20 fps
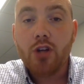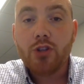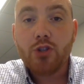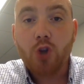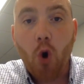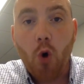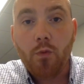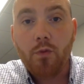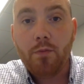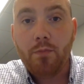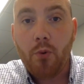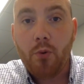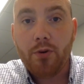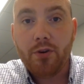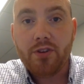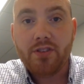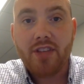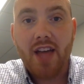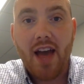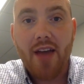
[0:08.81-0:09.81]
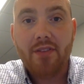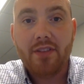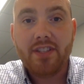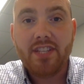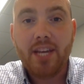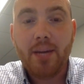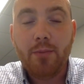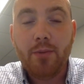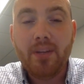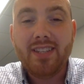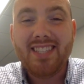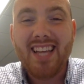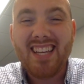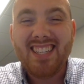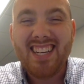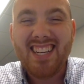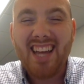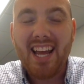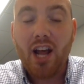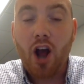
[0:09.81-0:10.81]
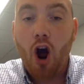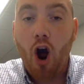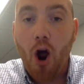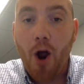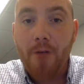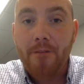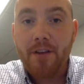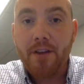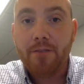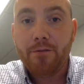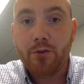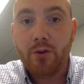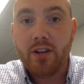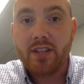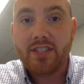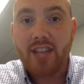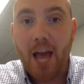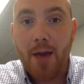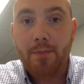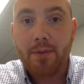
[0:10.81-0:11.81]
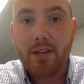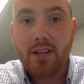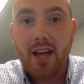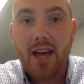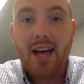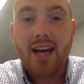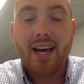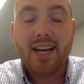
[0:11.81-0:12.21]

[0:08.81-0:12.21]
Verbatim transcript: told reporters that the team would designate Harvey for assignment,